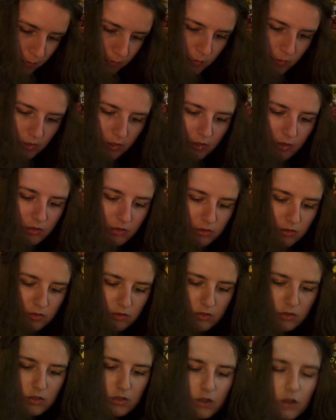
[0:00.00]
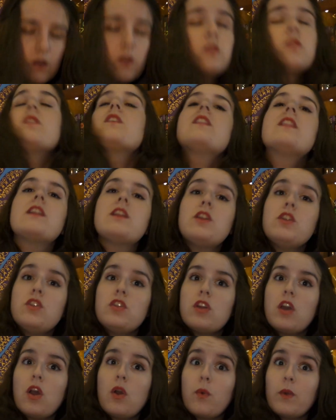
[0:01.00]
Well, no. So you
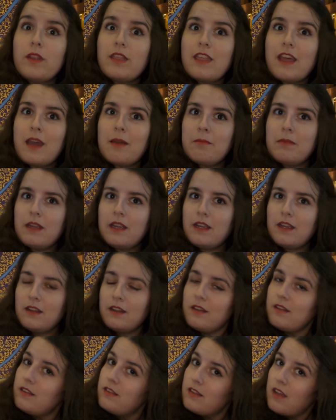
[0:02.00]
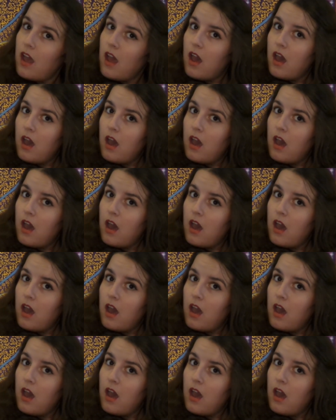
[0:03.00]
know what that means.